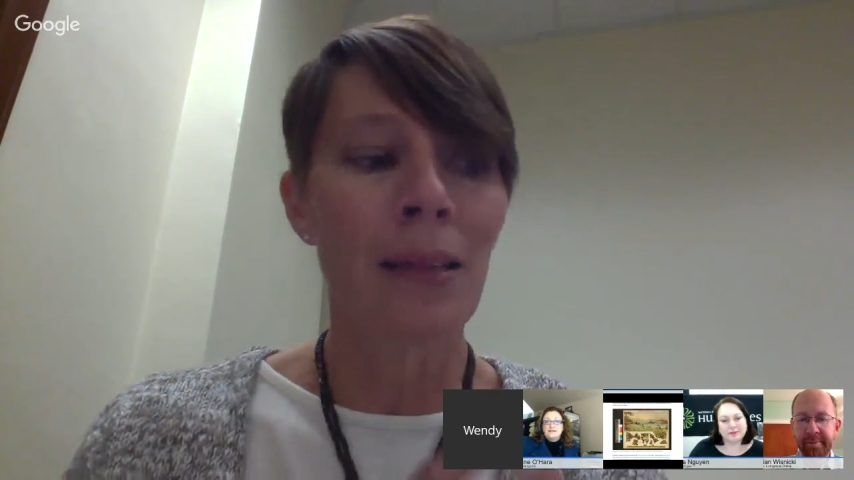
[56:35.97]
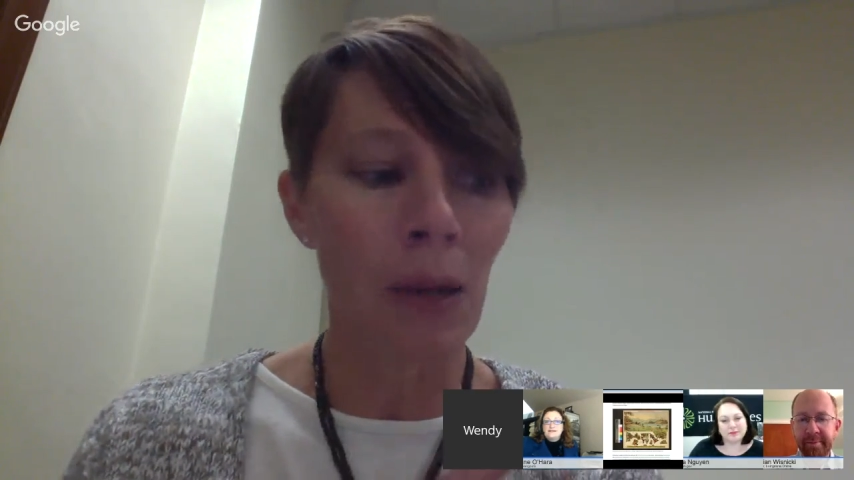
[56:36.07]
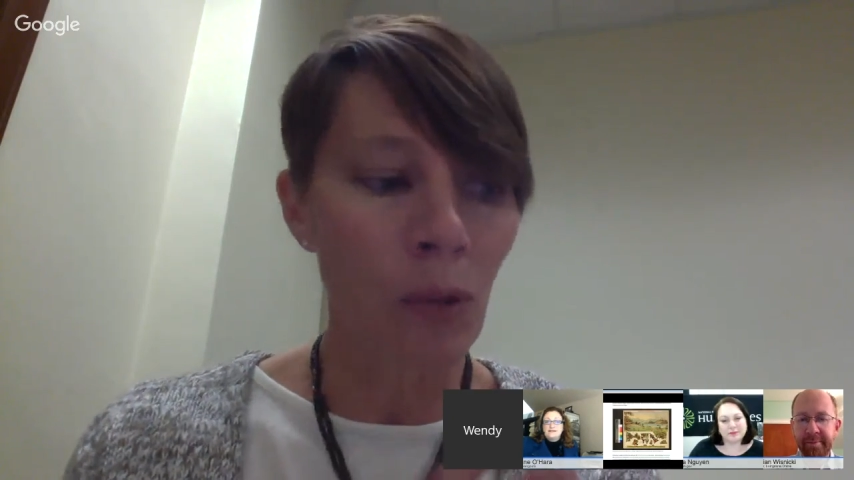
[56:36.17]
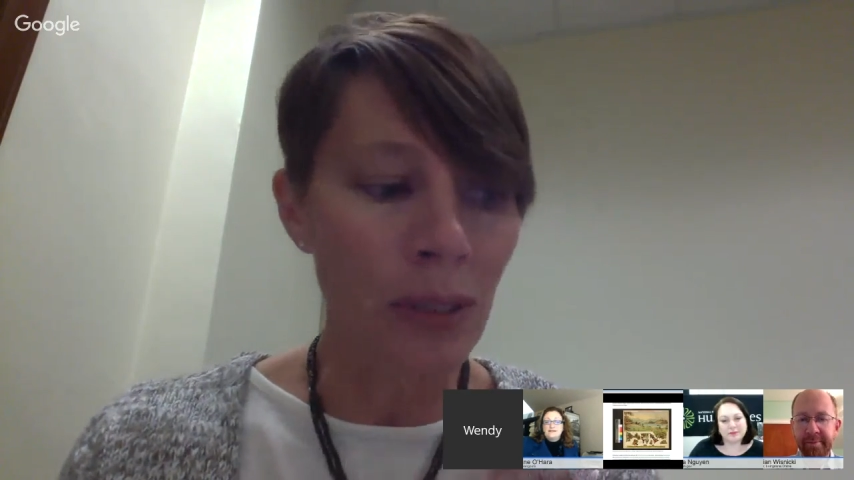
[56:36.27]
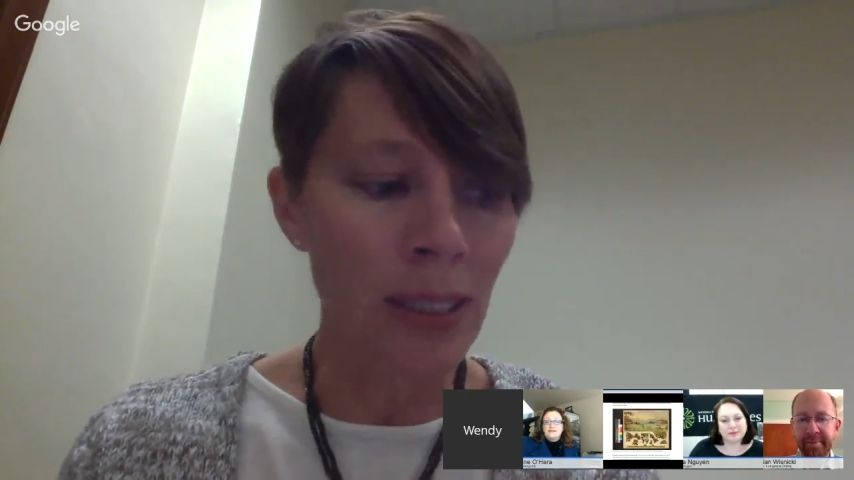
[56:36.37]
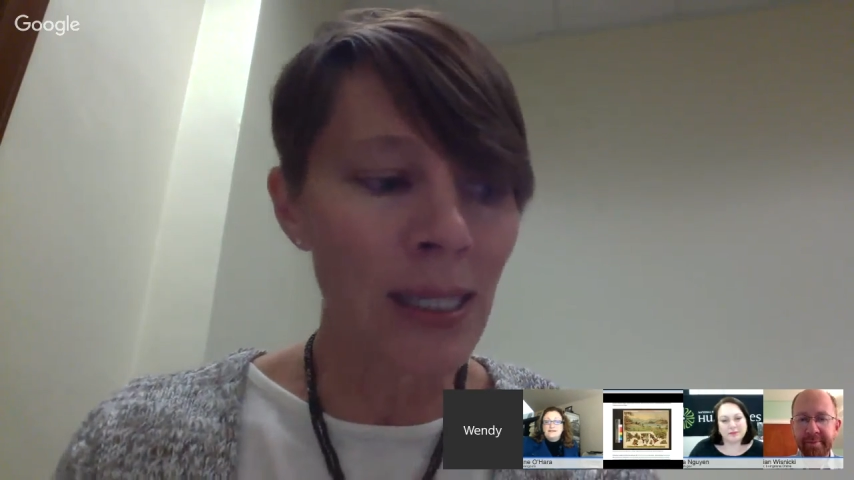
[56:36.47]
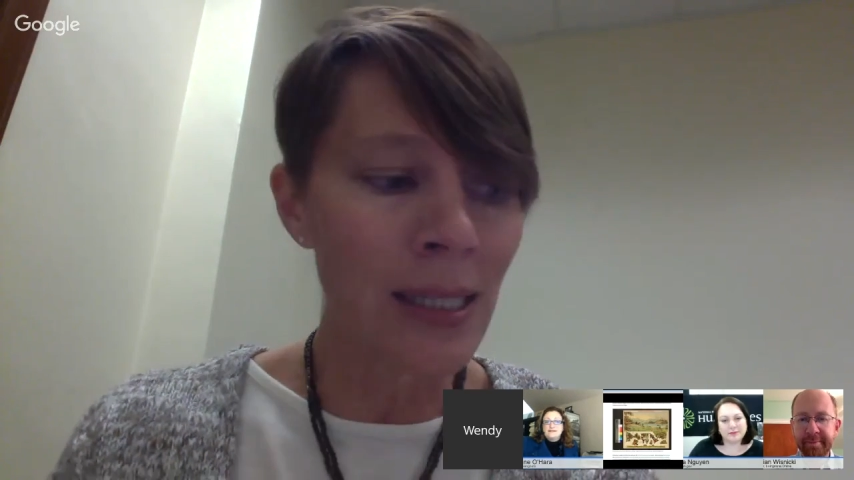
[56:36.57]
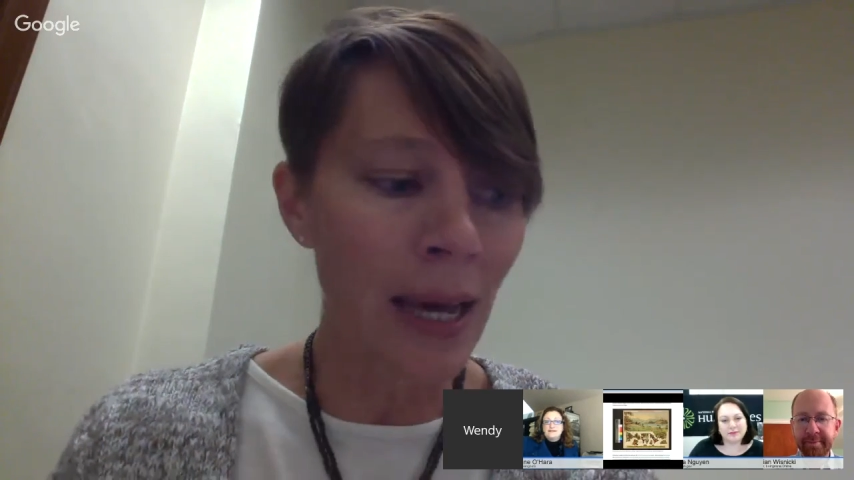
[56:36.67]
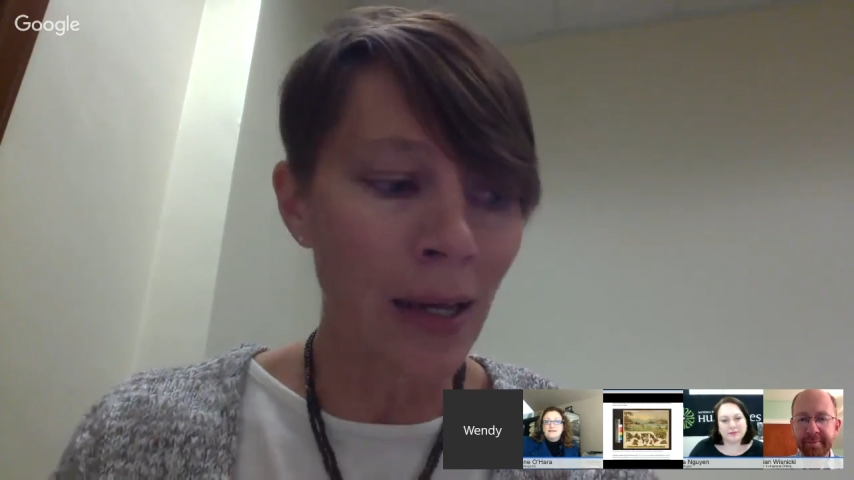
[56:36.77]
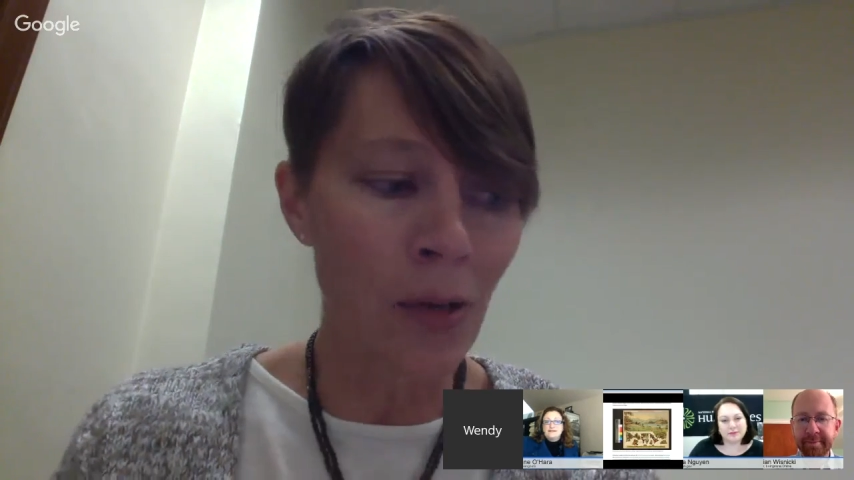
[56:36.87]
they will
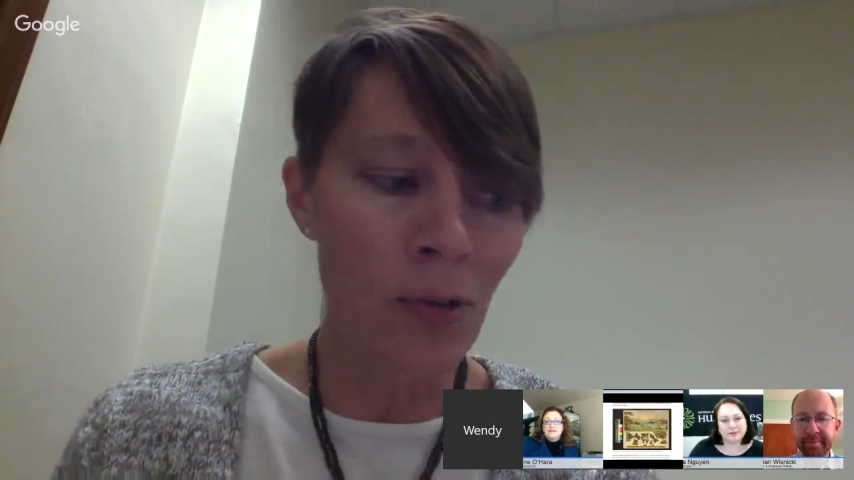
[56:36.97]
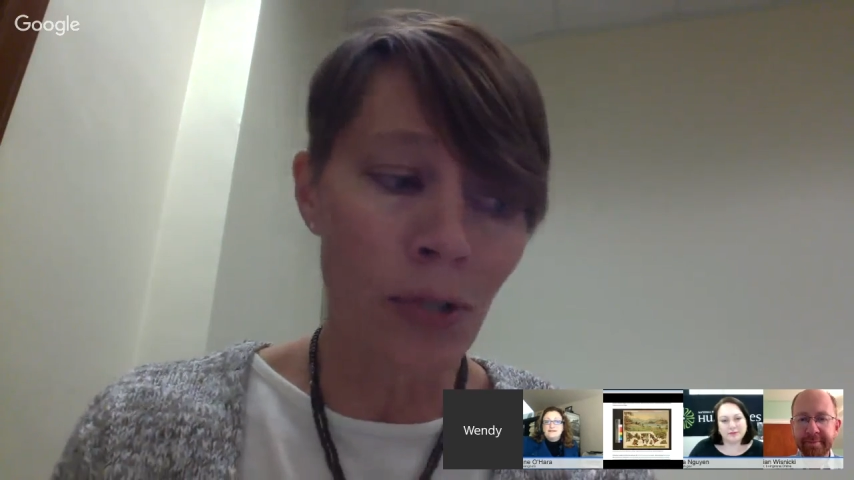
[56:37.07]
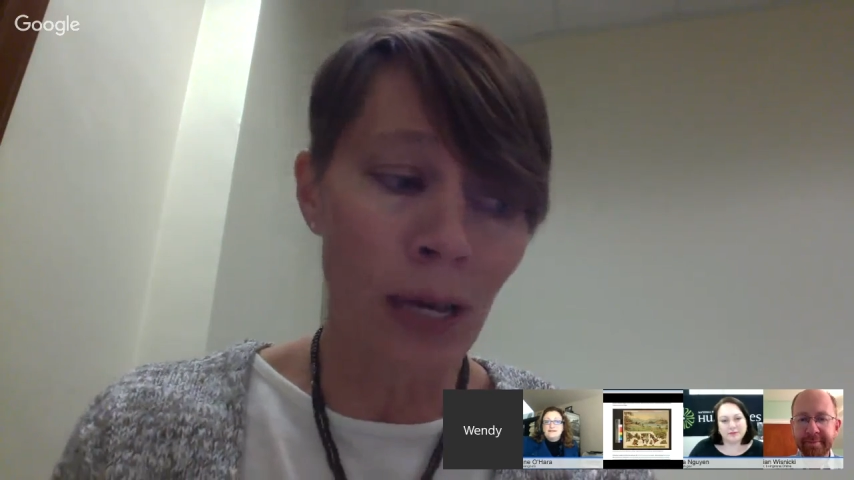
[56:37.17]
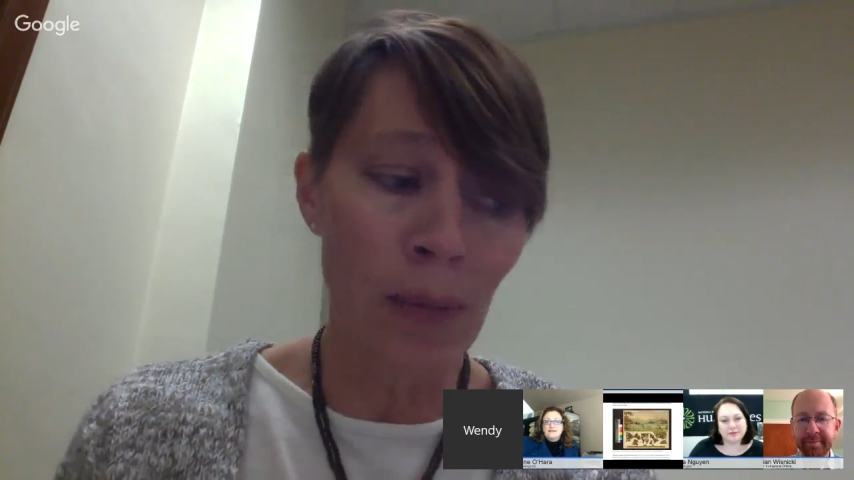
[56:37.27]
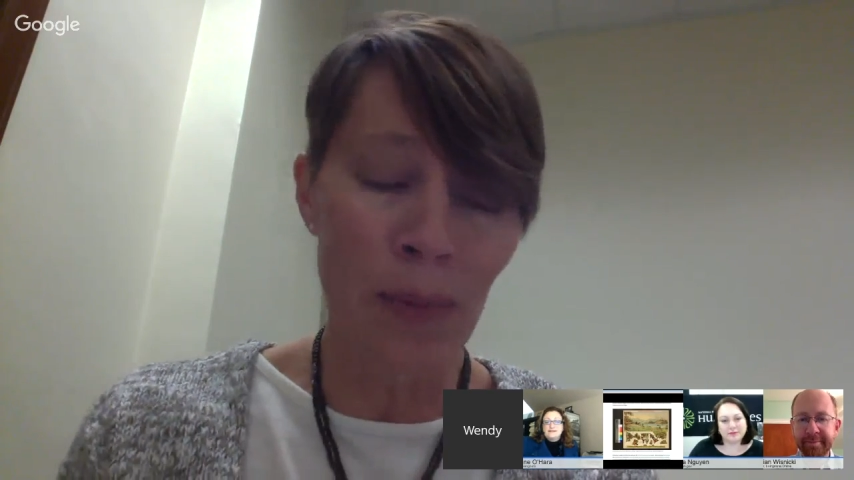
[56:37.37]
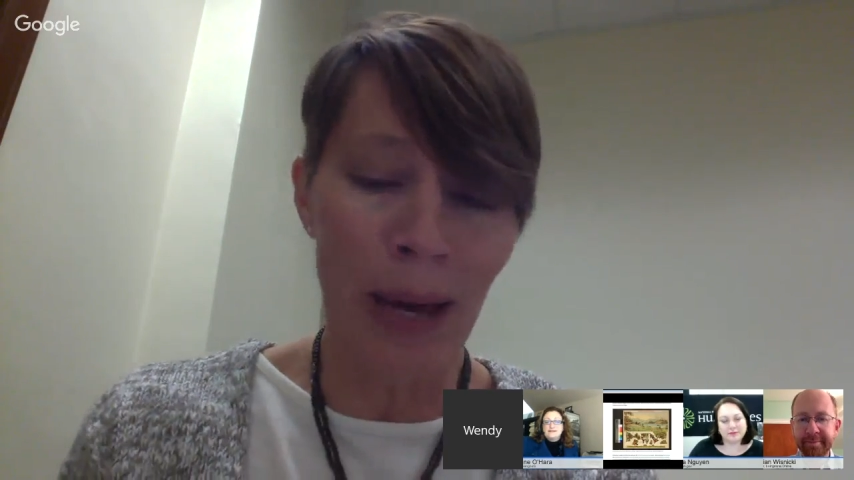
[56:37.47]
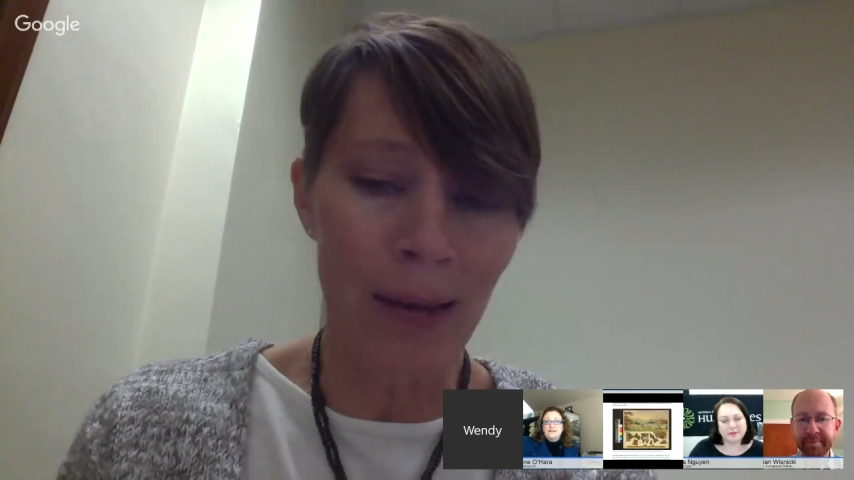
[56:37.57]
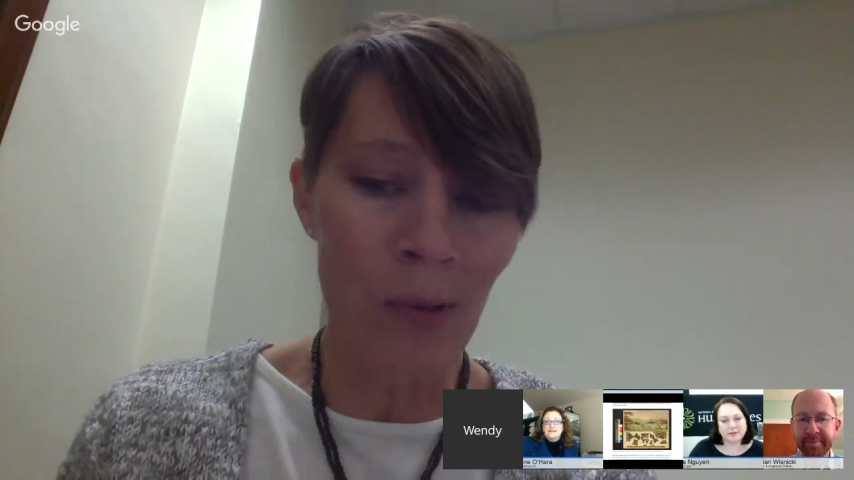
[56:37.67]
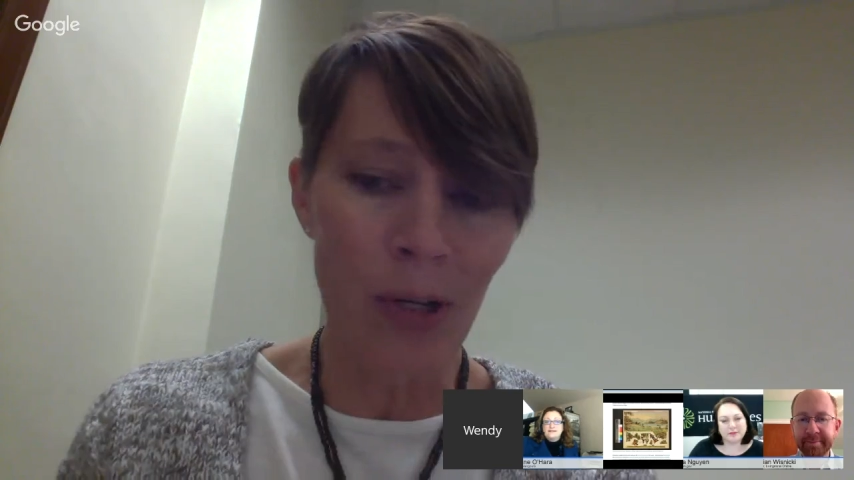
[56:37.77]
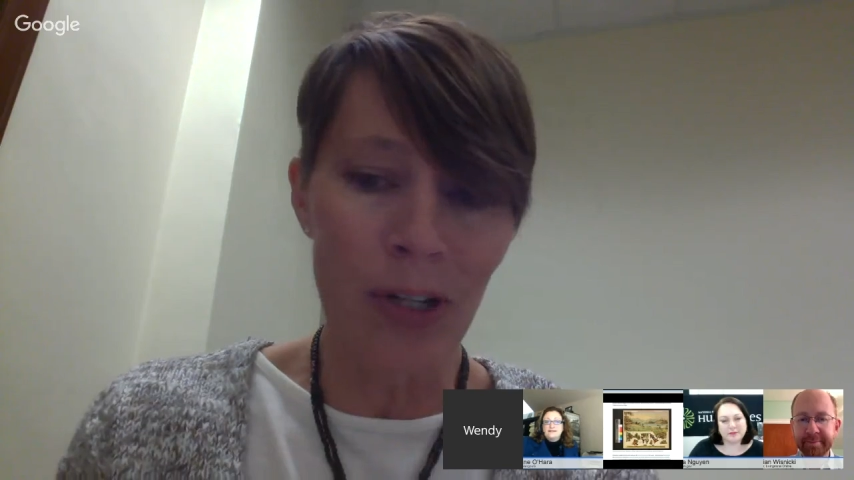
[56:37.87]
need that username and
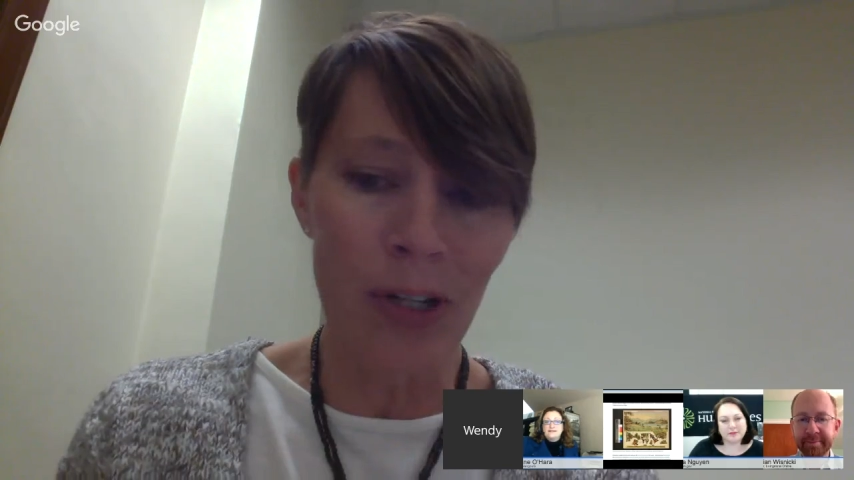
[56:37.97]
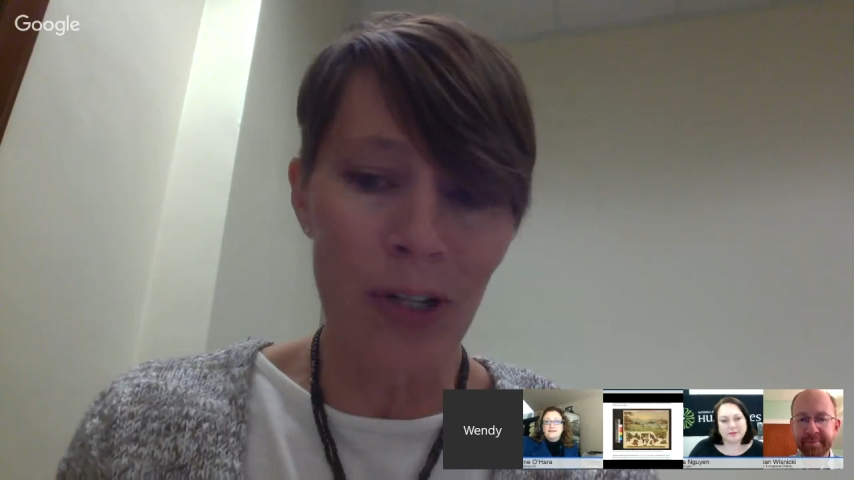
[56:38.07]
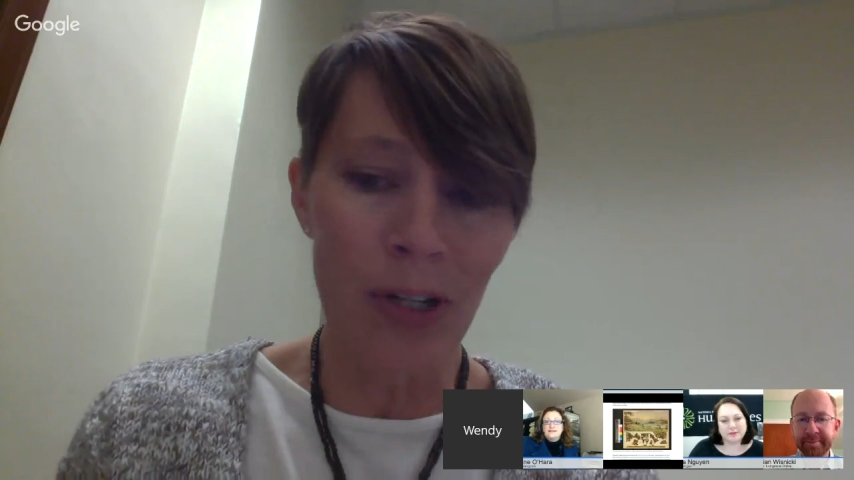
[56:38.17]
password